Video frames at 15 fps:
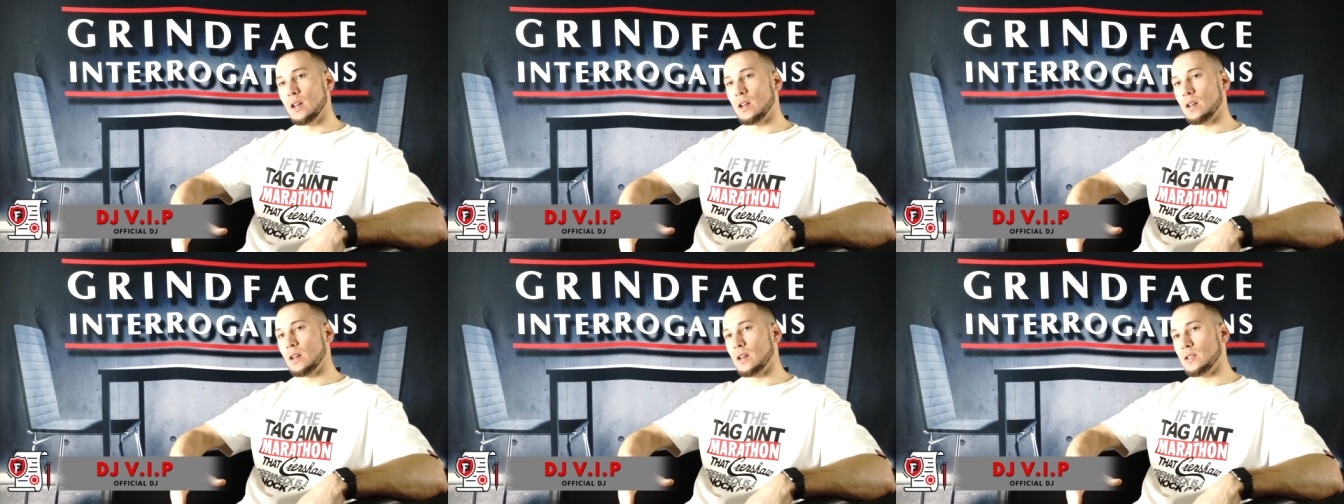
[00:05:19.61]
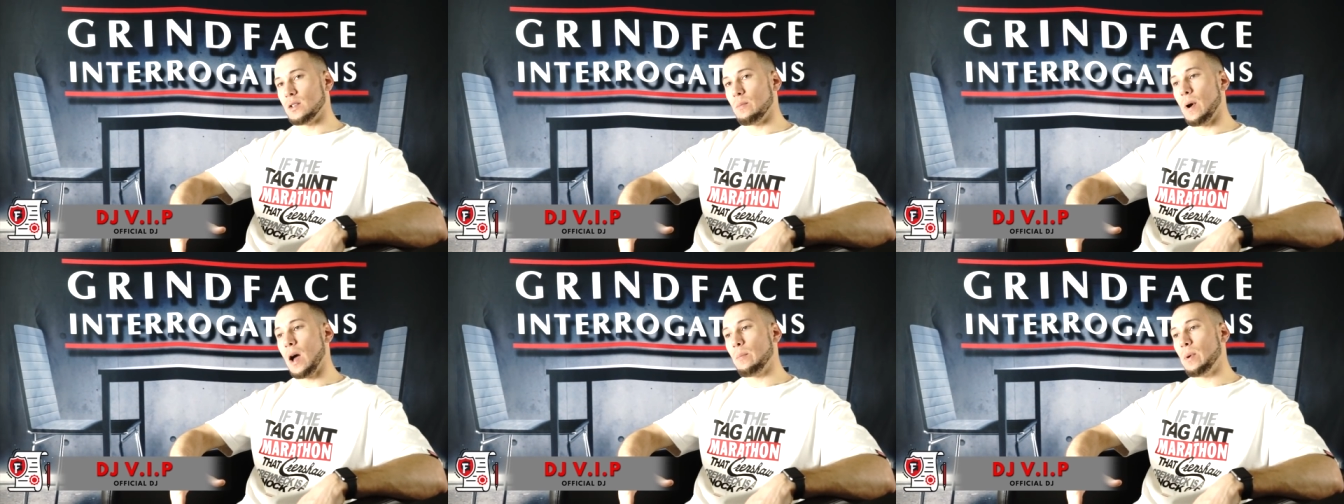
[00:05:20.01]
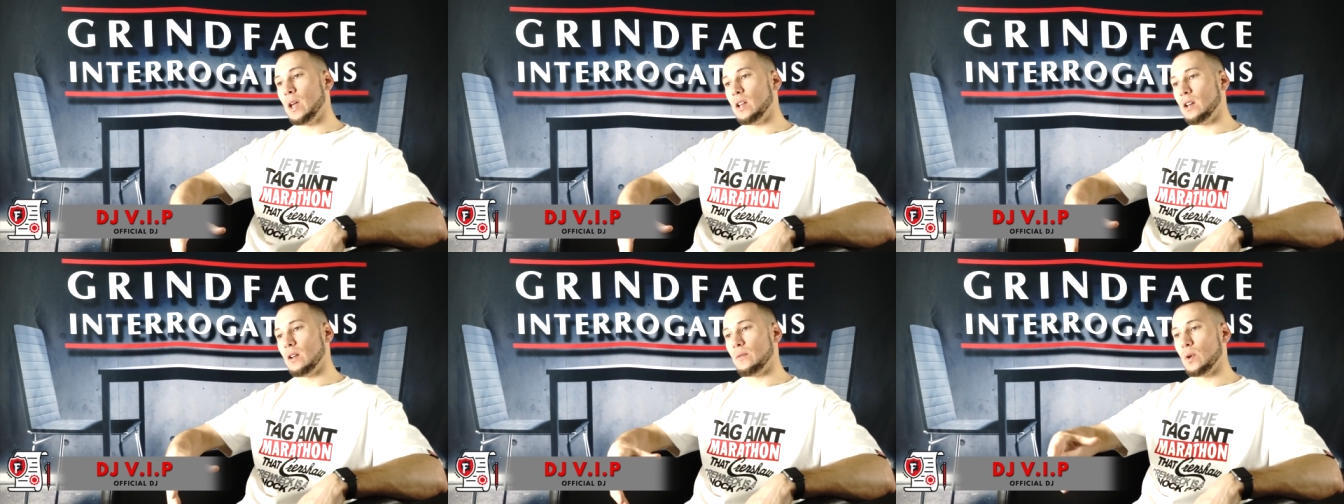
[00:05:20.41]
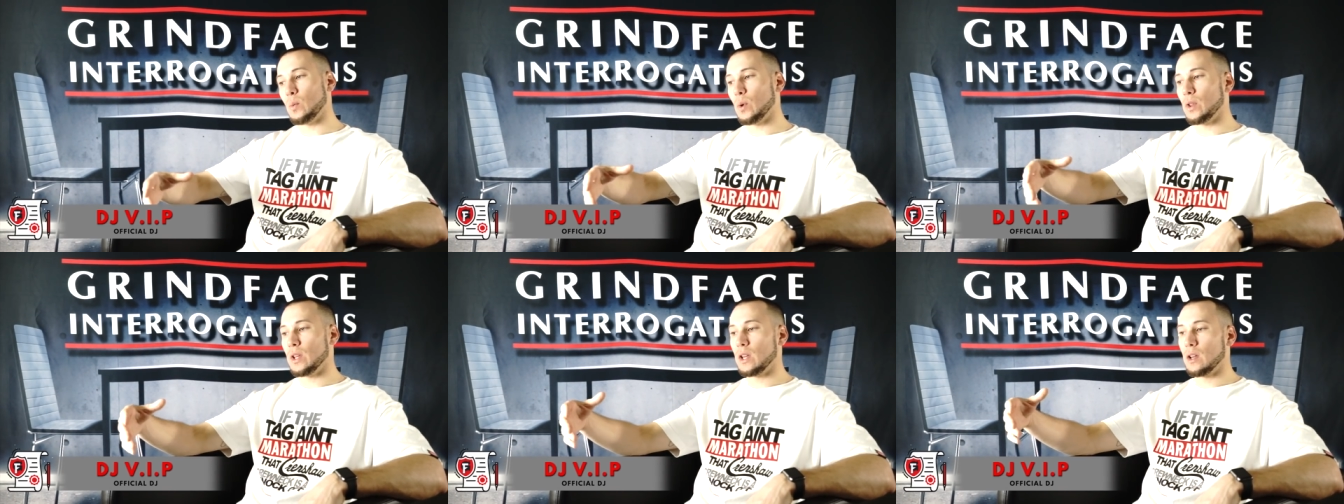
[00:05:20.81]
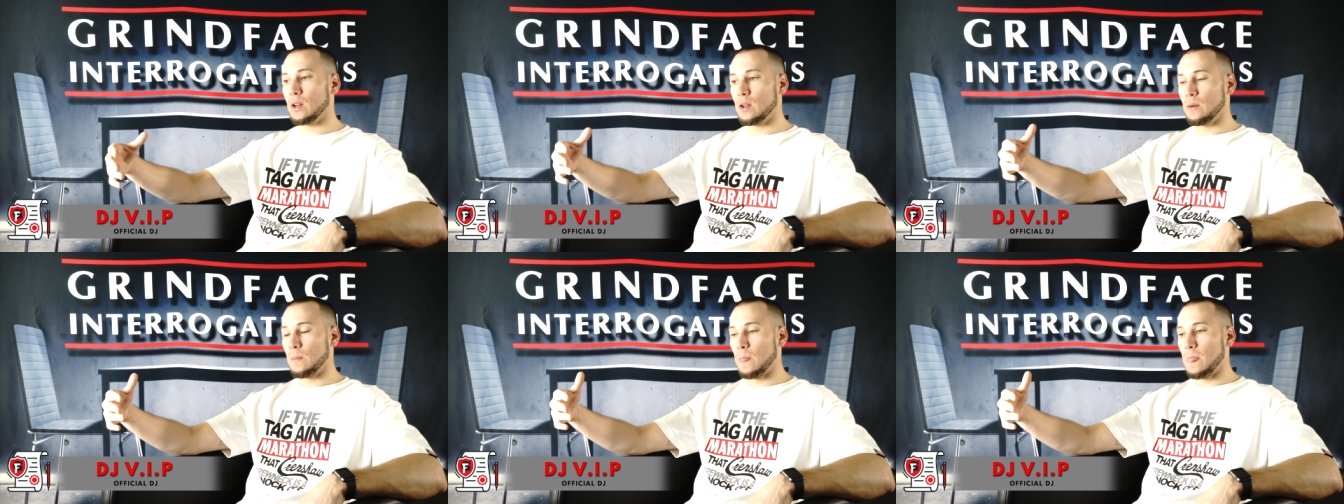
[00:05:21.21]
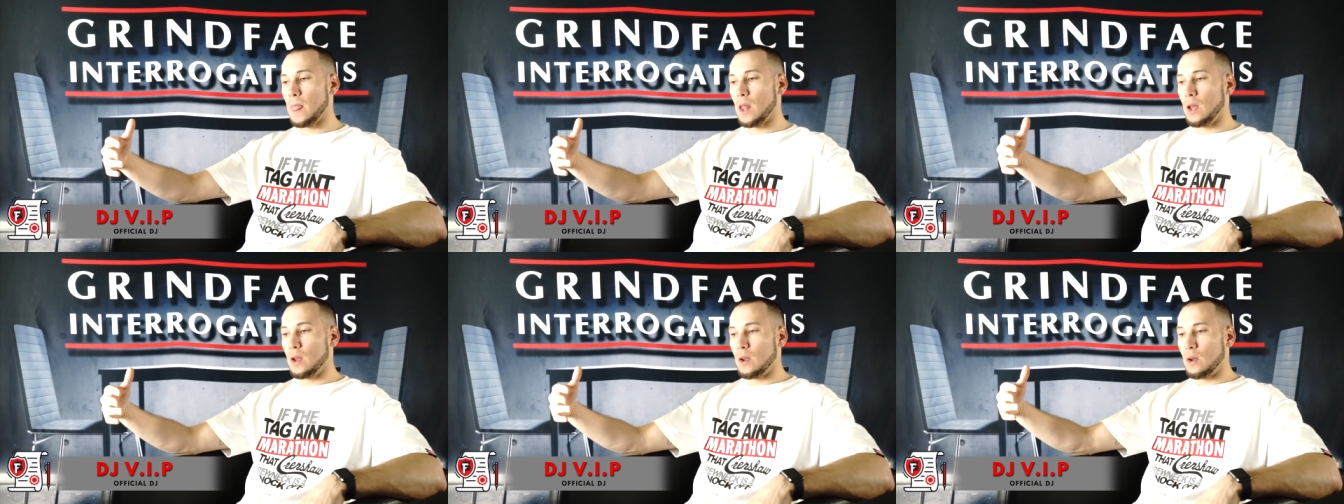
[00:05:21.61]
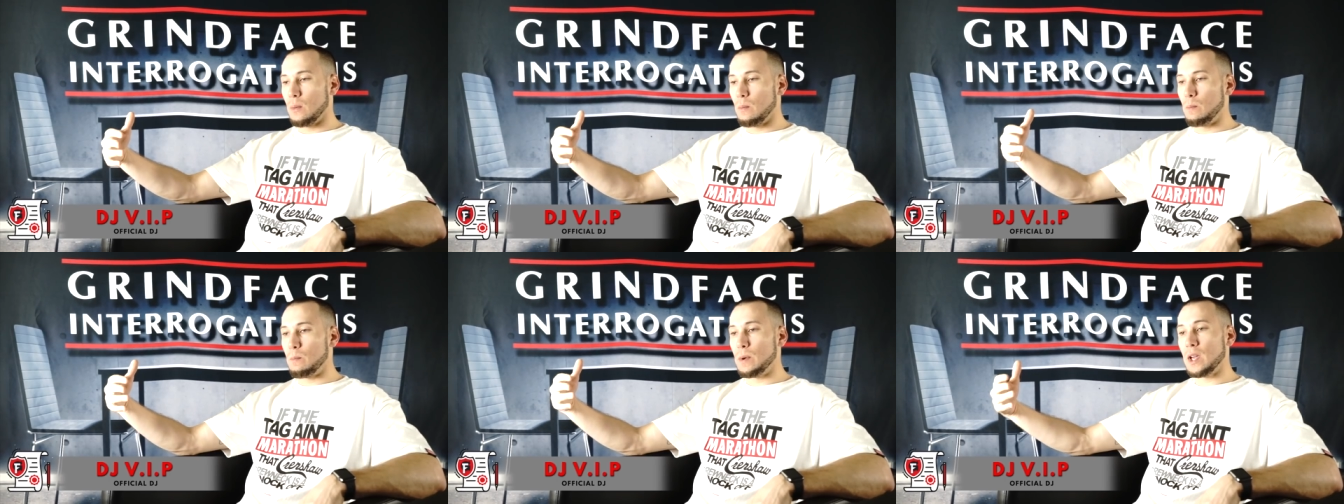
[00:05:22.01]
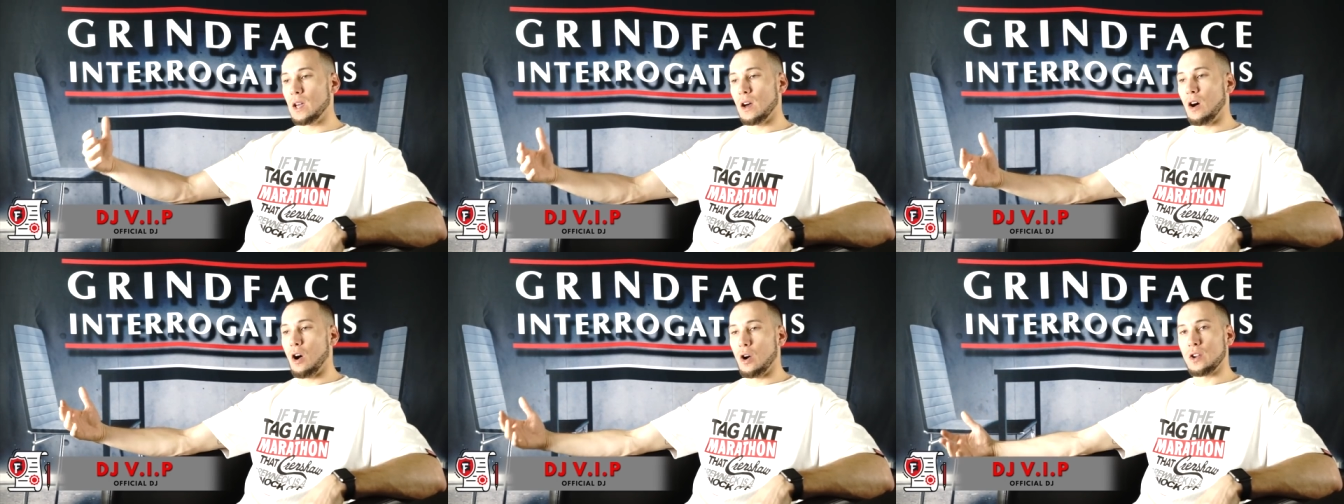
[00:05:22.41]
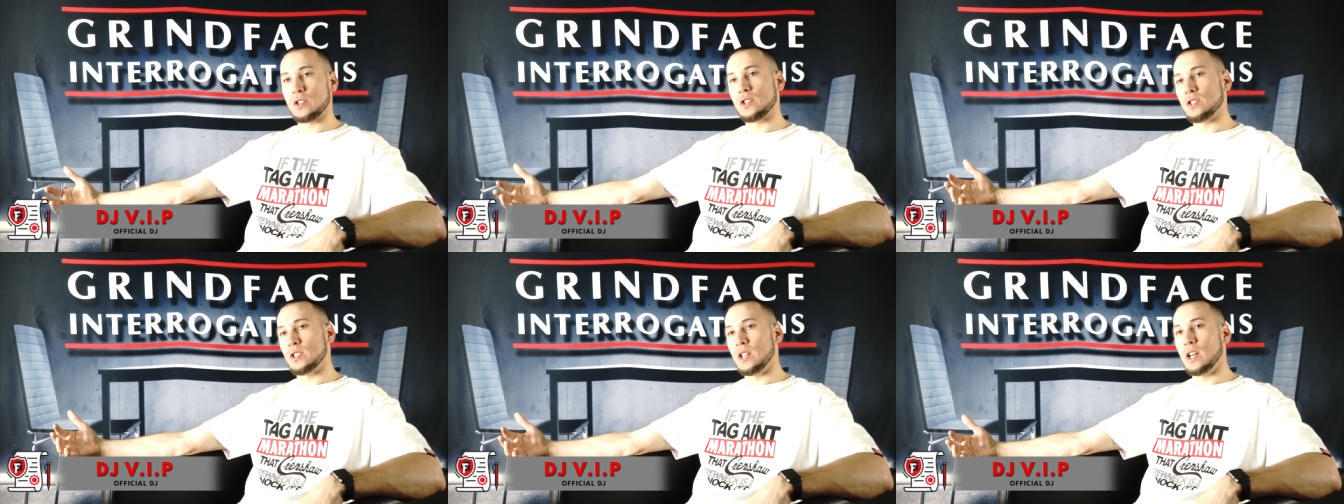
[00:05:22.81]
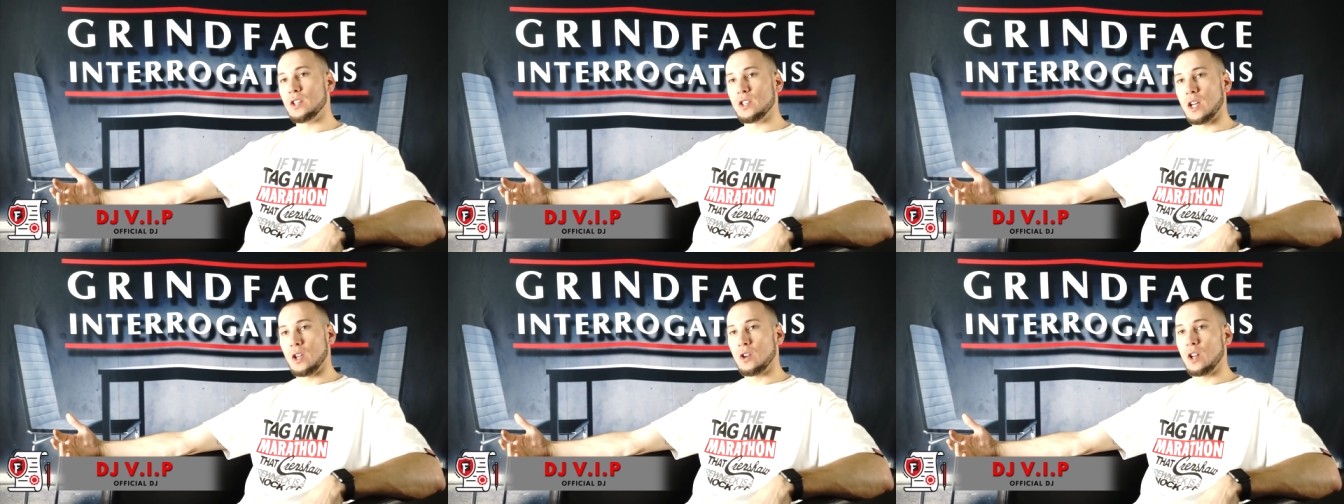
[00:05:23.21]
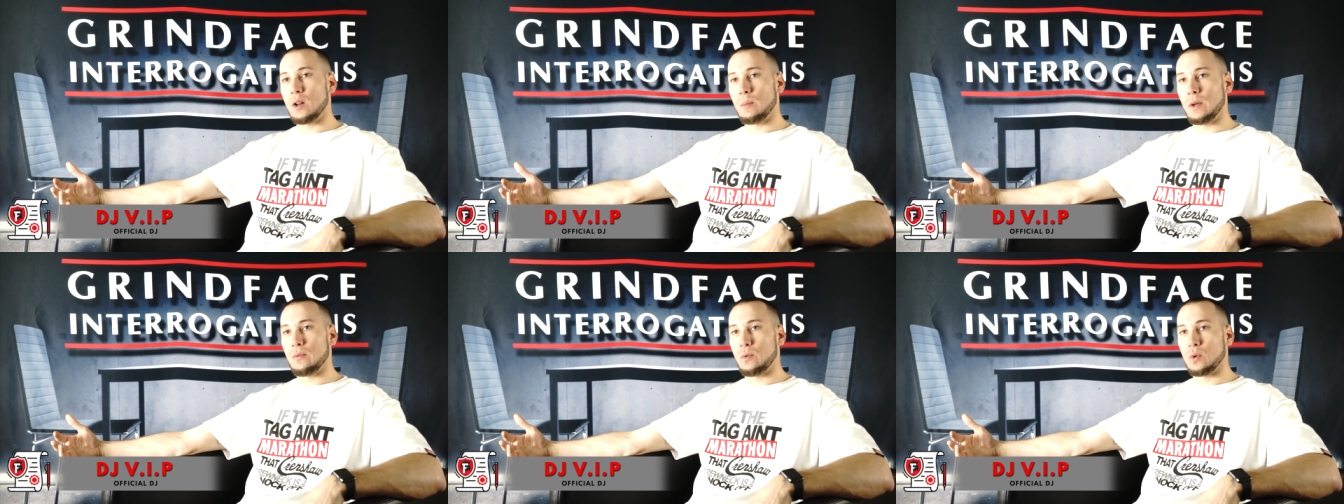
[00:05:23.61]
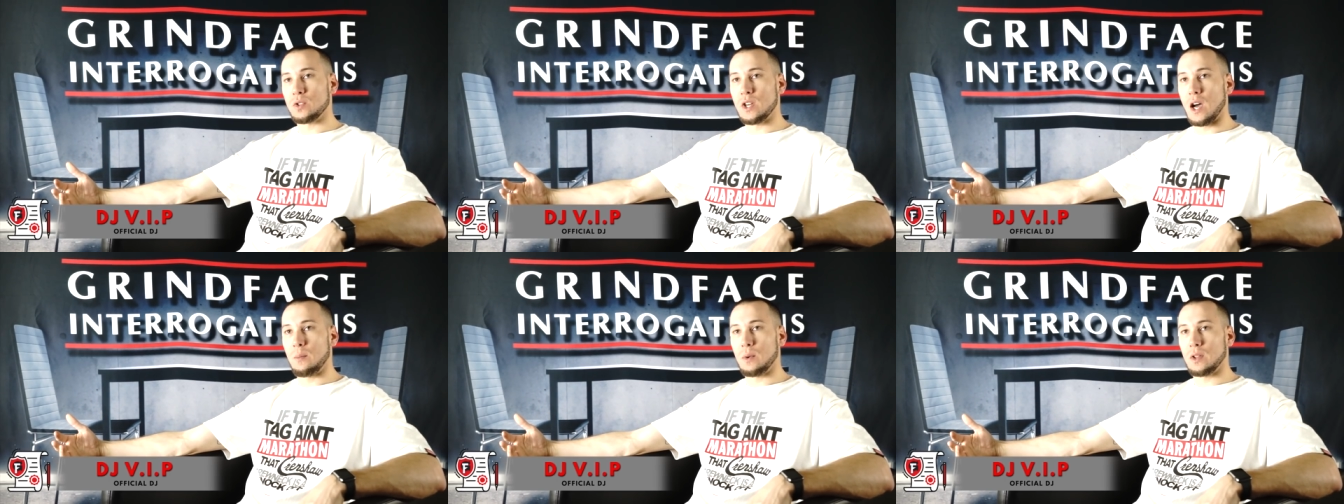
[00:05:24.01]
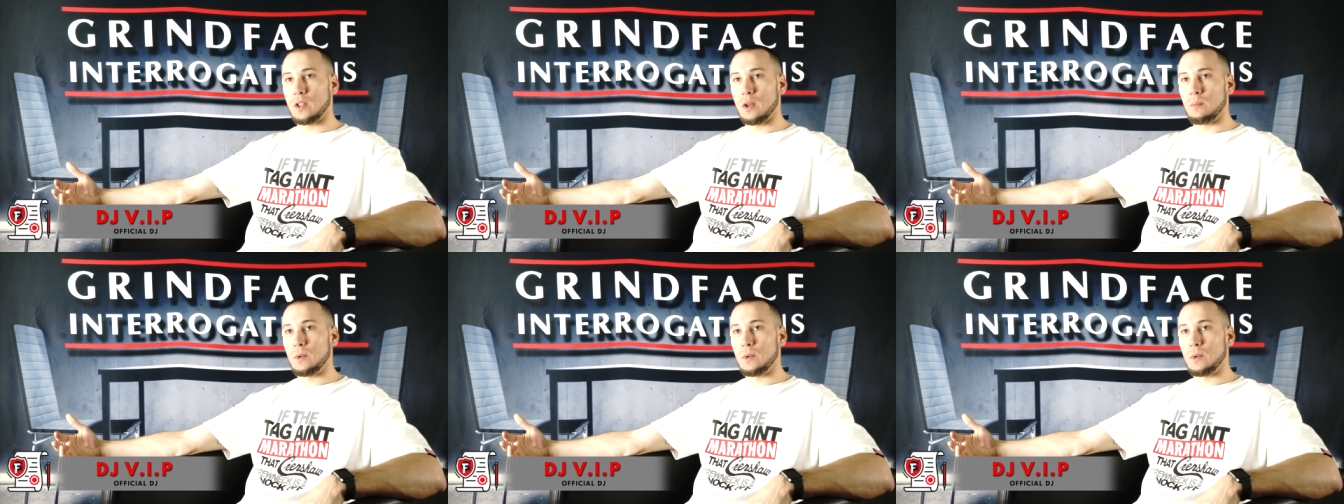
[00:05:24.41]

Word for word: Because in my opinion, if you're really gonna be an artist as DJ, you need to be full time with them.